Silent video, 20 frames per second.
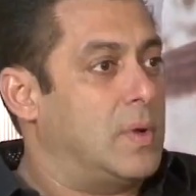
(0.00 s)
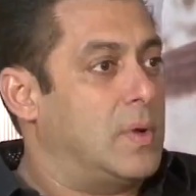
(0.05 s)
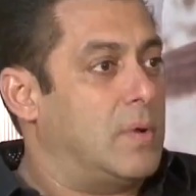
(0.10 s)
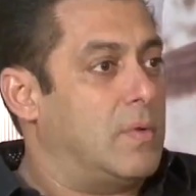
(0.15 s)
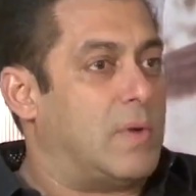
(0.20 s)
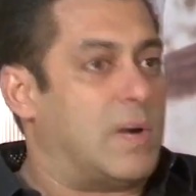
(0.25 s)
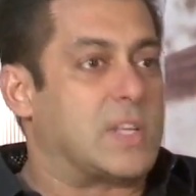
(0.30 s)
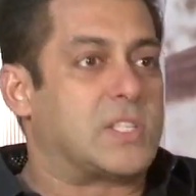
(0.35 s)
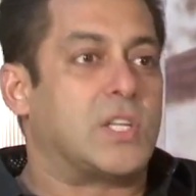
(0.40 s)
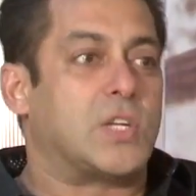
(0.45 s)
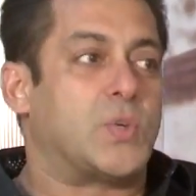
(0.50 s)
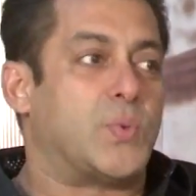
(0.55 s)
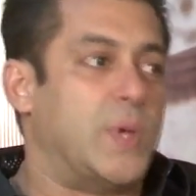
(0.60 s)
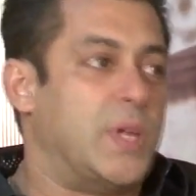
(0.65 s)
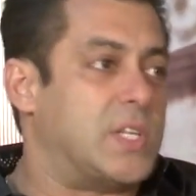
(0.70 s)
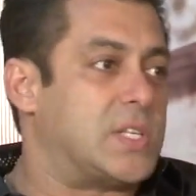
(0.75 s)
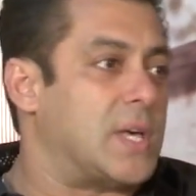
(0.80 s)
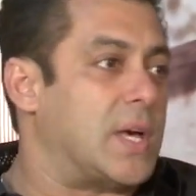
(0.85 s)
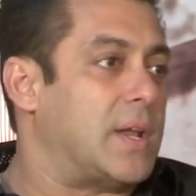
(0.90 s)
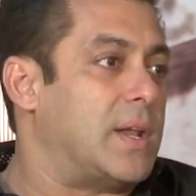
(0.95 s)
want in a
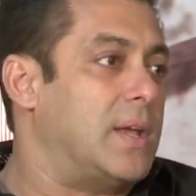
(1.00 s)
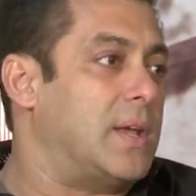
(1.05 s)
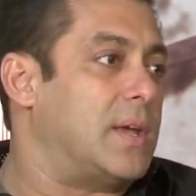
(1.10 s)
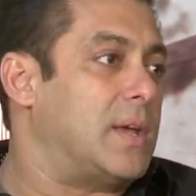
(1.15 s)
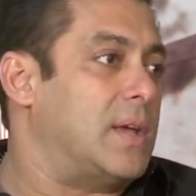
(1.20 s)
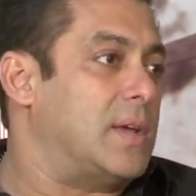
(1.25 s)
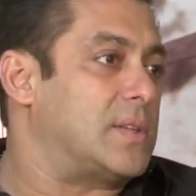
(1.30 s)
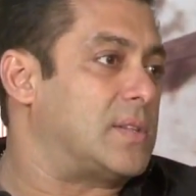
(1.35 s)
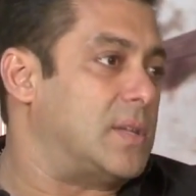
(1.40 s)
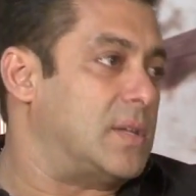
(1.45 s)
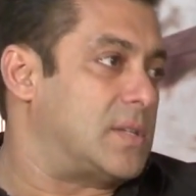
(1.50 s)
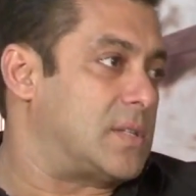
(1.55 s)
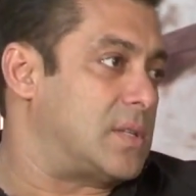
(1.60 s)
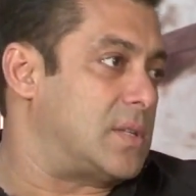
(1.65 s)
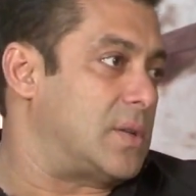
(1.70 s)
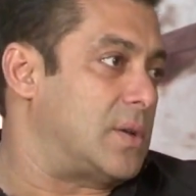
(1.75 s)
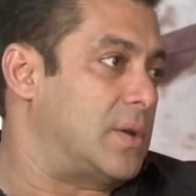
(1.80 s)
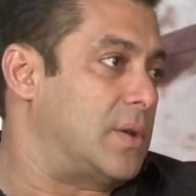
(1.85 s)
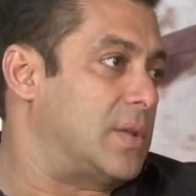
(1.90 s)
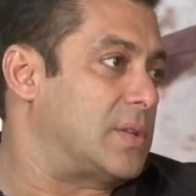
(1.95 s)
Salman song.
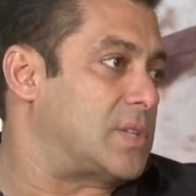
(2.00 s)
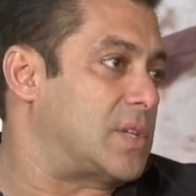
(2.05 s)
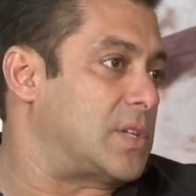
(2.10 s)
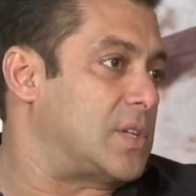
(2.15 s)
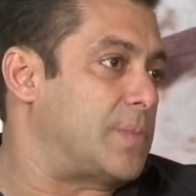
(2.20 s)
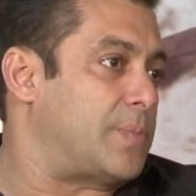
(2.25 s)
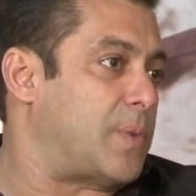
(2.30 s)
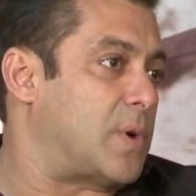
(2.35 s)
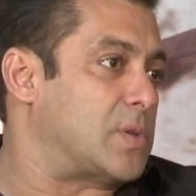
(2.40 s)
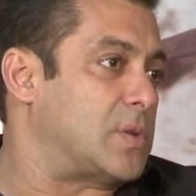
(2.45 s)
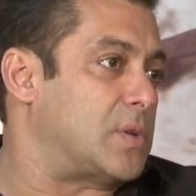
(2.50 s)
Go listen